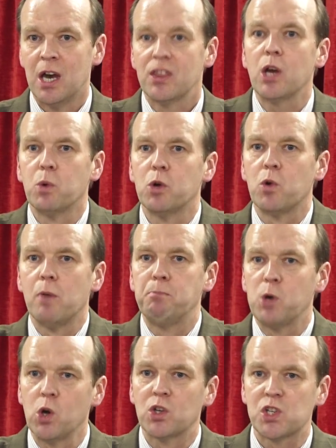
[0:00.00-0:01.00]
They would
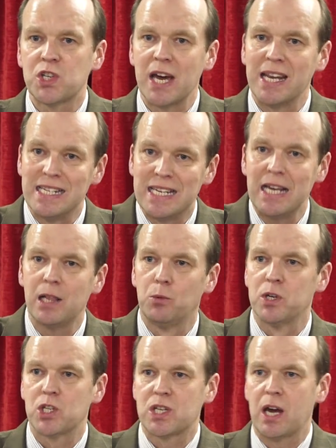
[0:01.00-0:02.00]
rebuke sin, deal
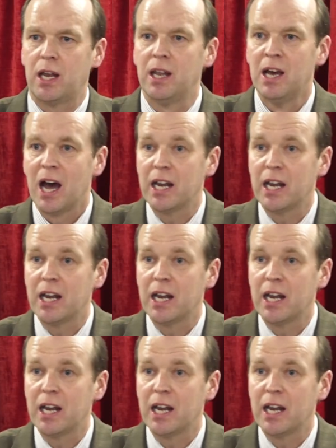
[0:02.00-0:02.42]
with sin.